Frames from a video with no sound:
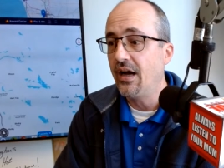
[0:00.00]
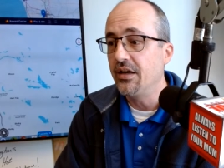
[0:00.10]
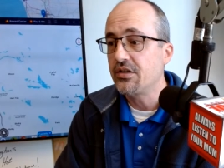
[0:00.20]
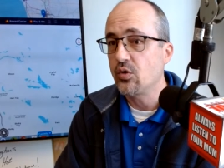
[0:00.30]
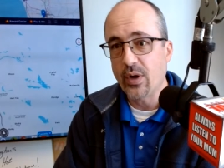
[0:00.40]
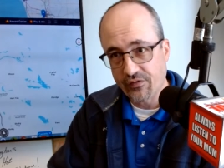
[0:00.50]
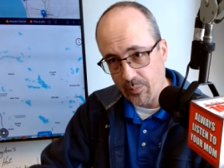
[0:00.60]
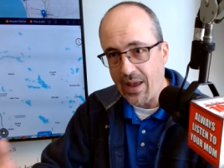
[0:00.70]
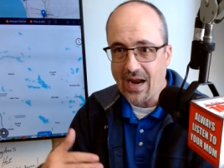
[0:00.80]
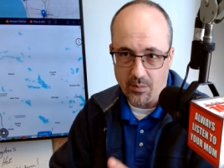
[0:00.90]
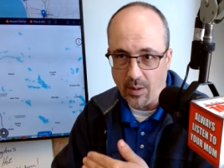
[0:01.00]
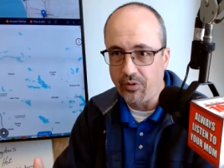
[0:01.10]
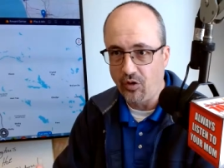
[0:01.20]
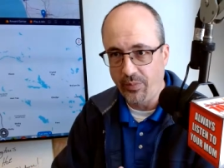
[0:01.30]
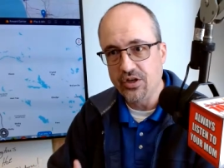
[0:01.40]
So we have to back them
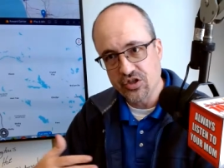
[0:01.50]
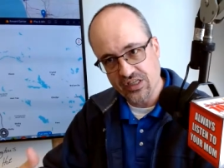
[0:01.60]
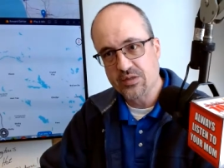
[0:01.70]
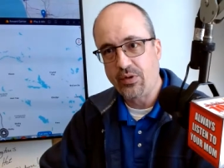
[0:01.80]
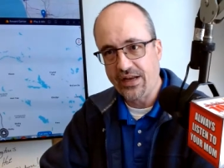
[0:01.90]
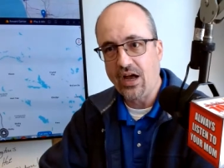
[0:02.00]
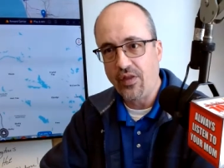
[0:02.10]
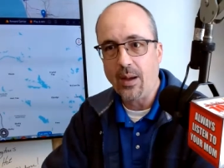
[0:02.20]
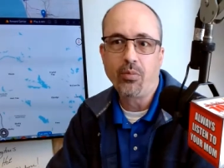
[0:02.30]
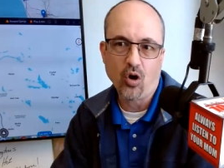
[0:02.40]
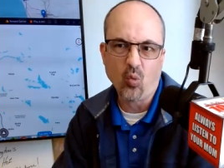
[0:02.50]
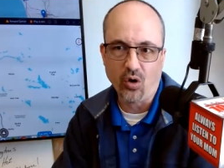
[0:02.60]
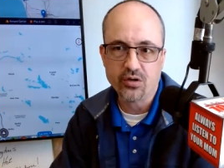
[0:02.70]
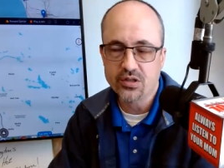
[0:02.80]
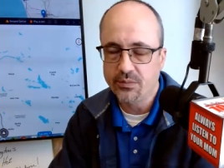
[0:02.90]
up a little bit and just explain how that part works.